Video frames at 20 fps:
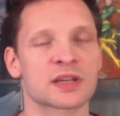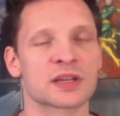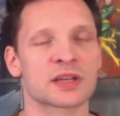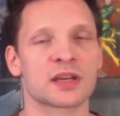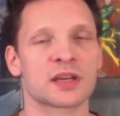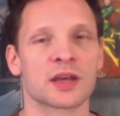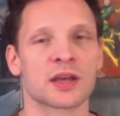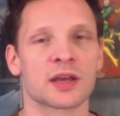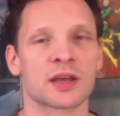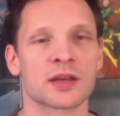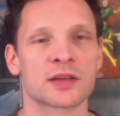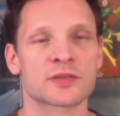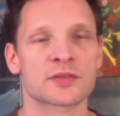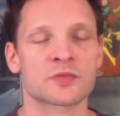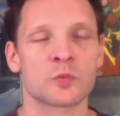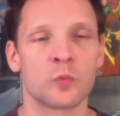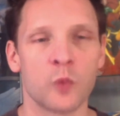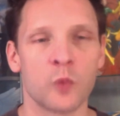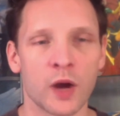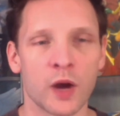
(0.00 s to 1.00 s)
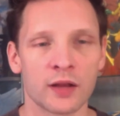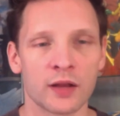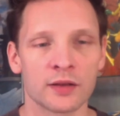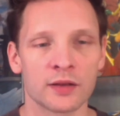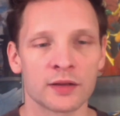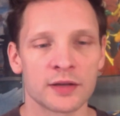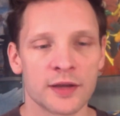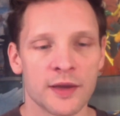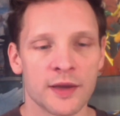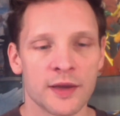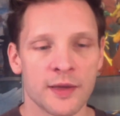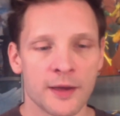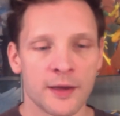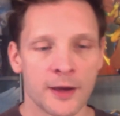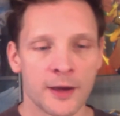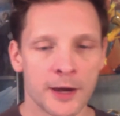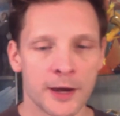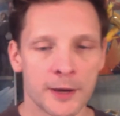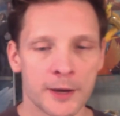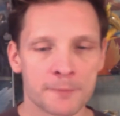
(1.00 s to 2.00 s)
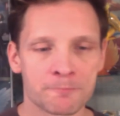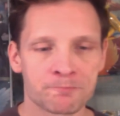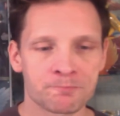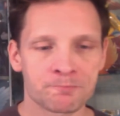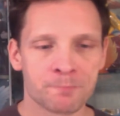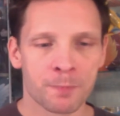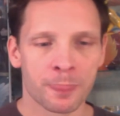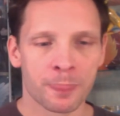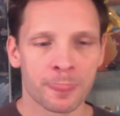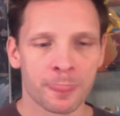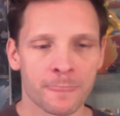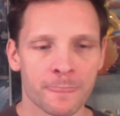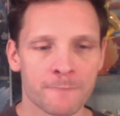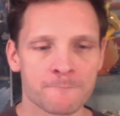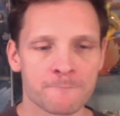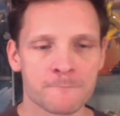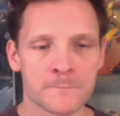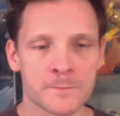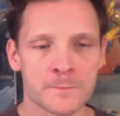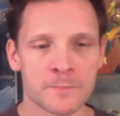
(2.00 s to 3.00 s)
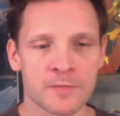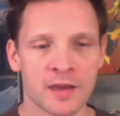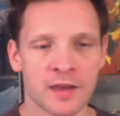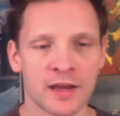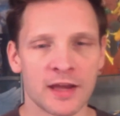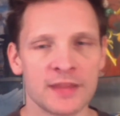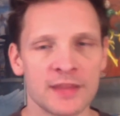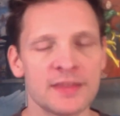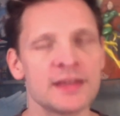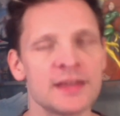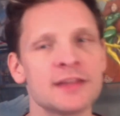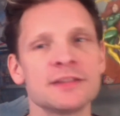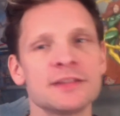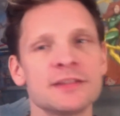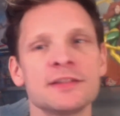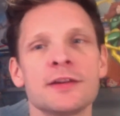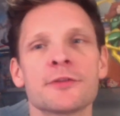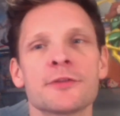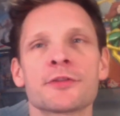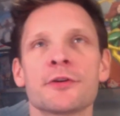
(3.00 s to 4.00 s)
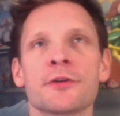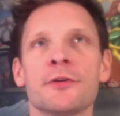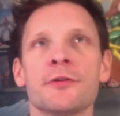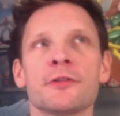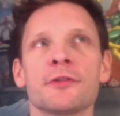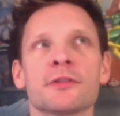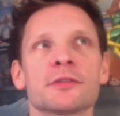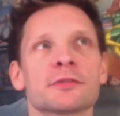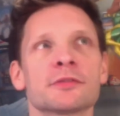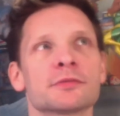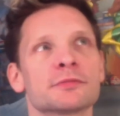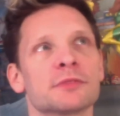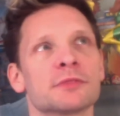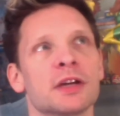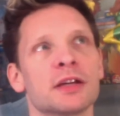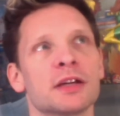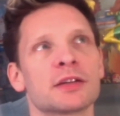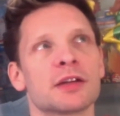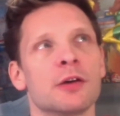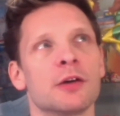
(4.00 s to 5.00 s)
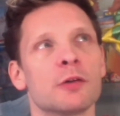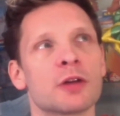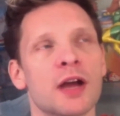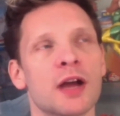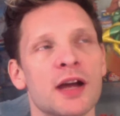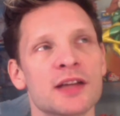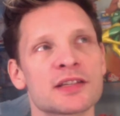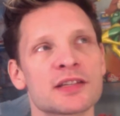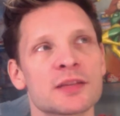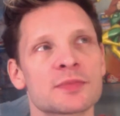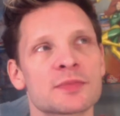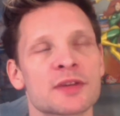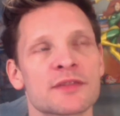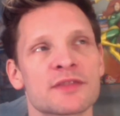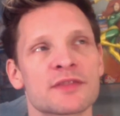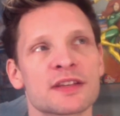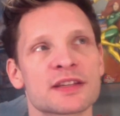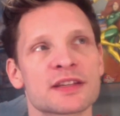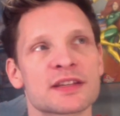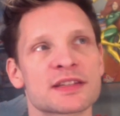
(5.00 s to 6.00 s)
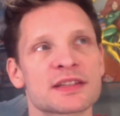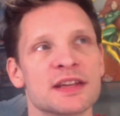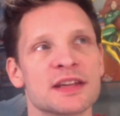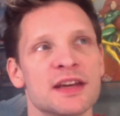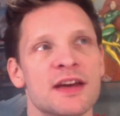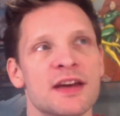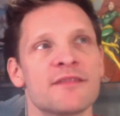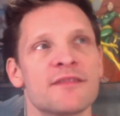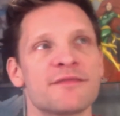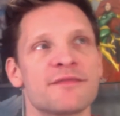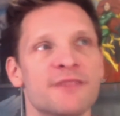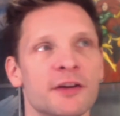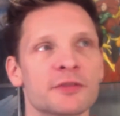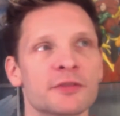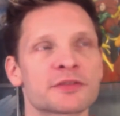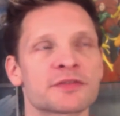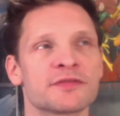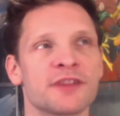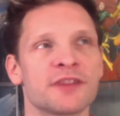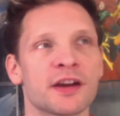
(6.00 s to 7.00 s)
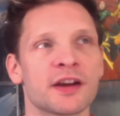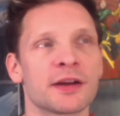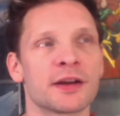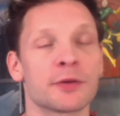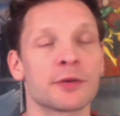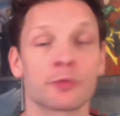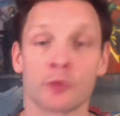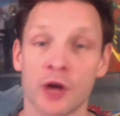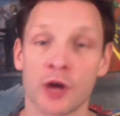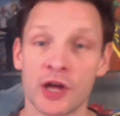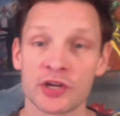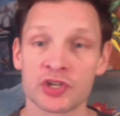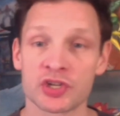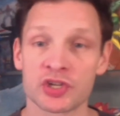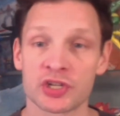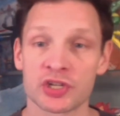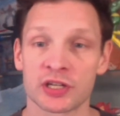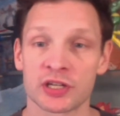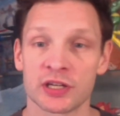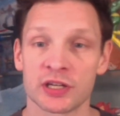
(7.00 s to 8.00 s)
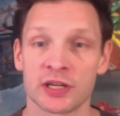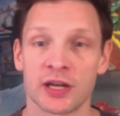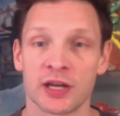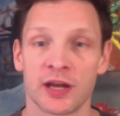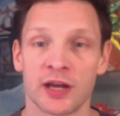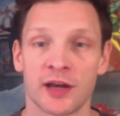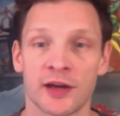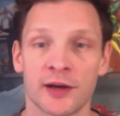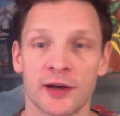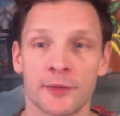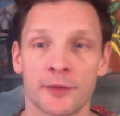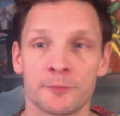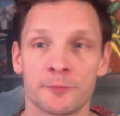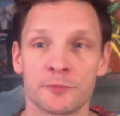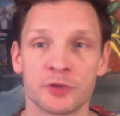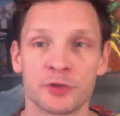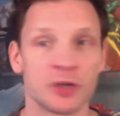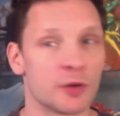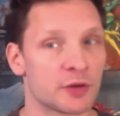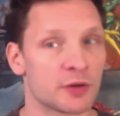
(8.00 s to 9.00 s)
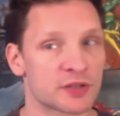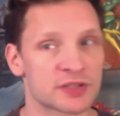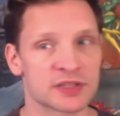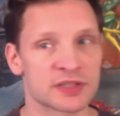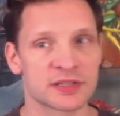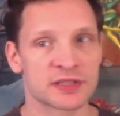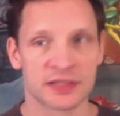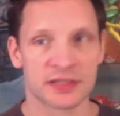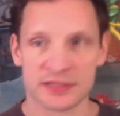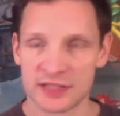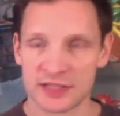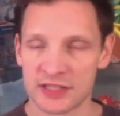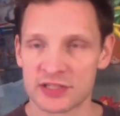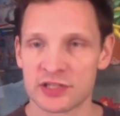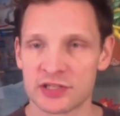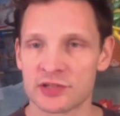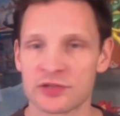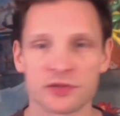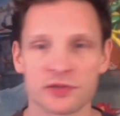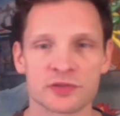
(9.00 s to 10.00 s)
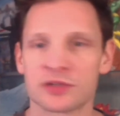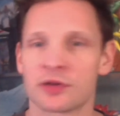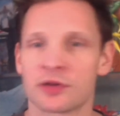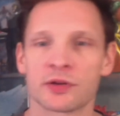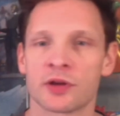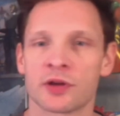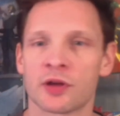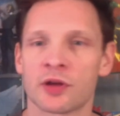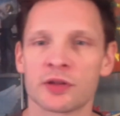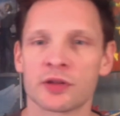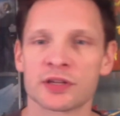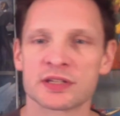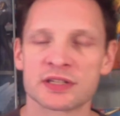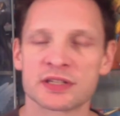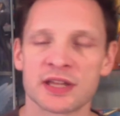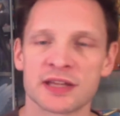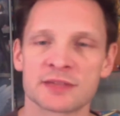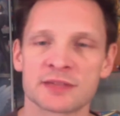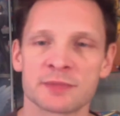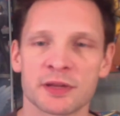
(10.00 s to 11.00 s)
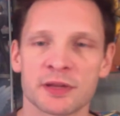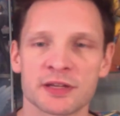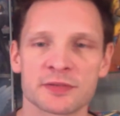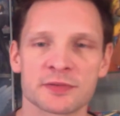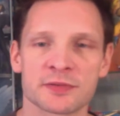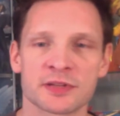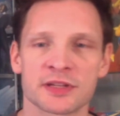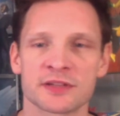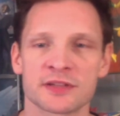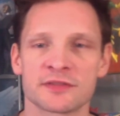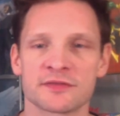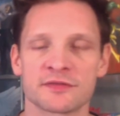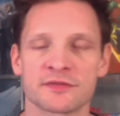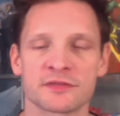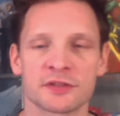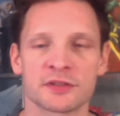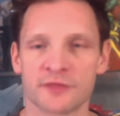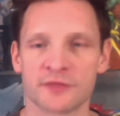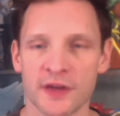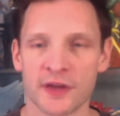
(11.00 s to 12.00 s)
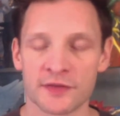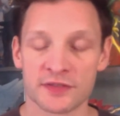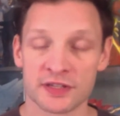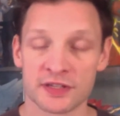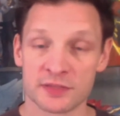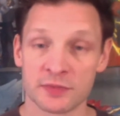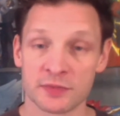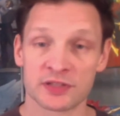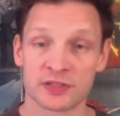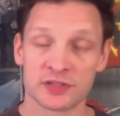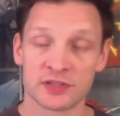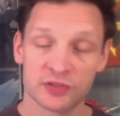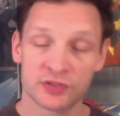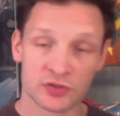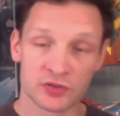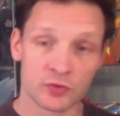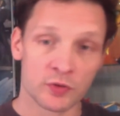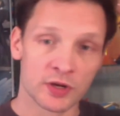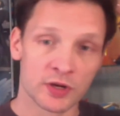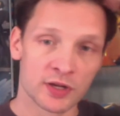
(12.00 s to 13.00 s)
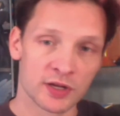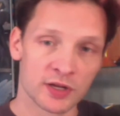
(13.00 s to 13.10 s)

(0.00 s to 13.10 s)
as well. And then the whole concept of this felt very rushed. It's 6 issues, so it only takes place within 5-6 months story,